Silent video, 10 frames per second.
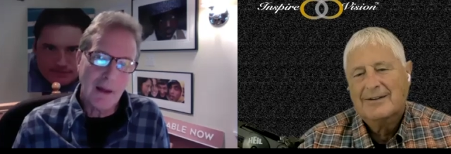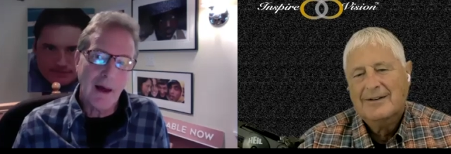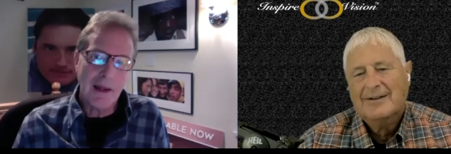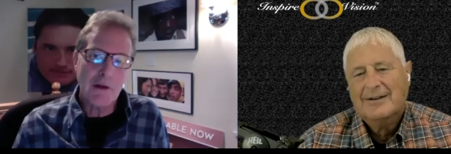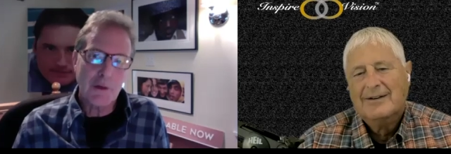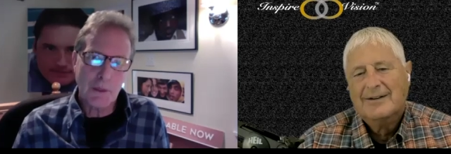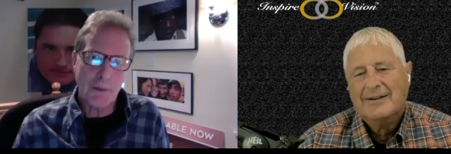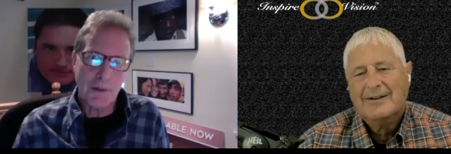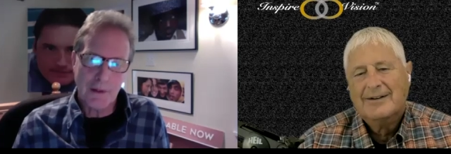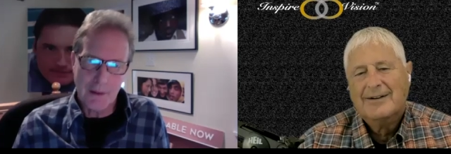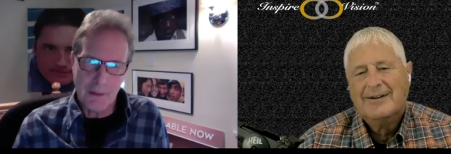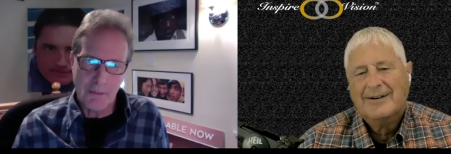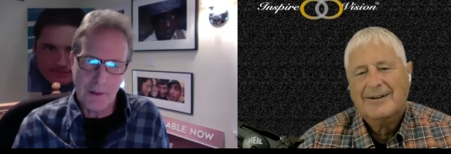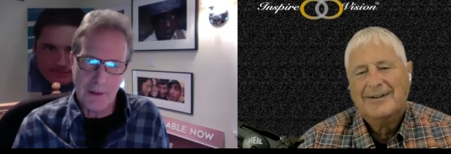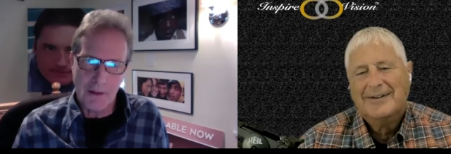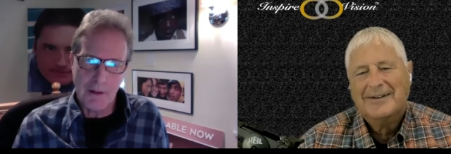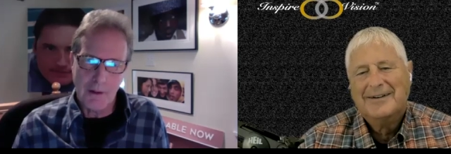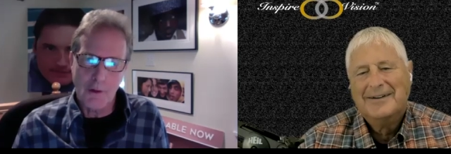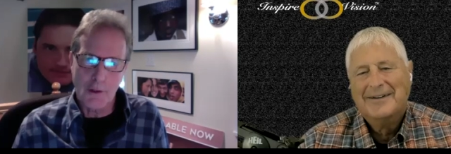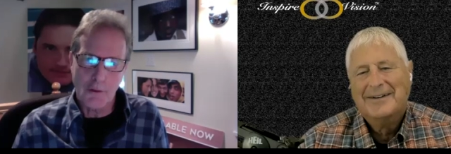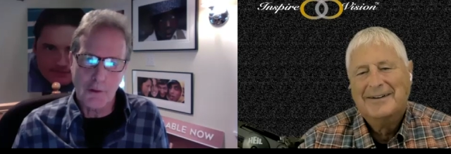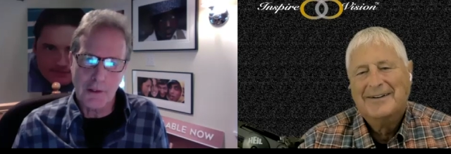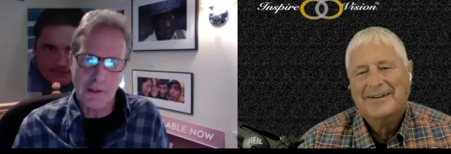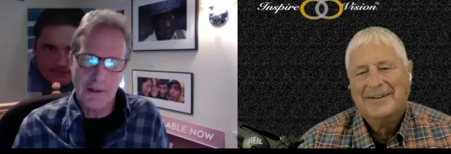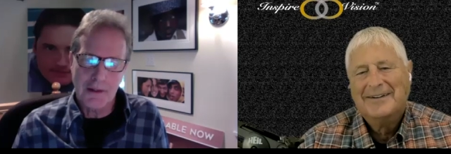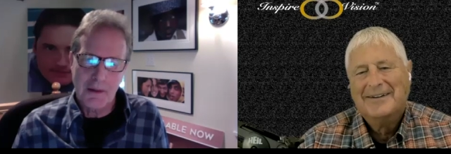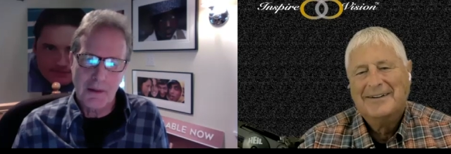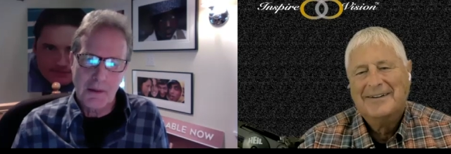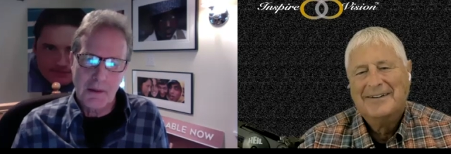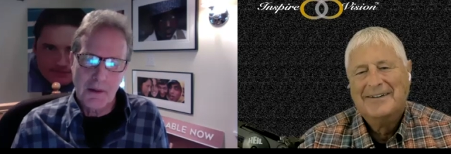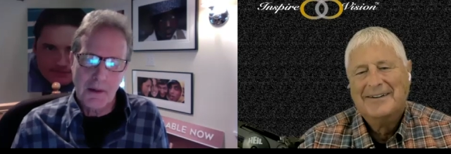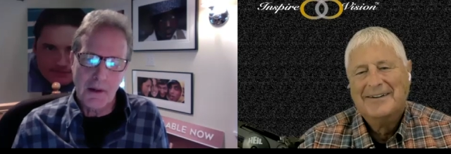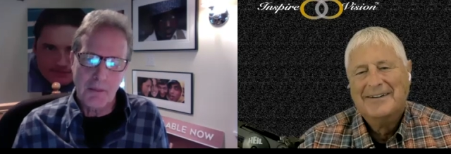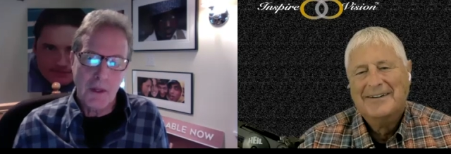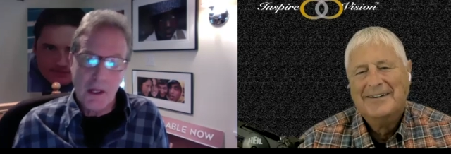Speaker 1: I, I interpreted them uh, a little differently. Um,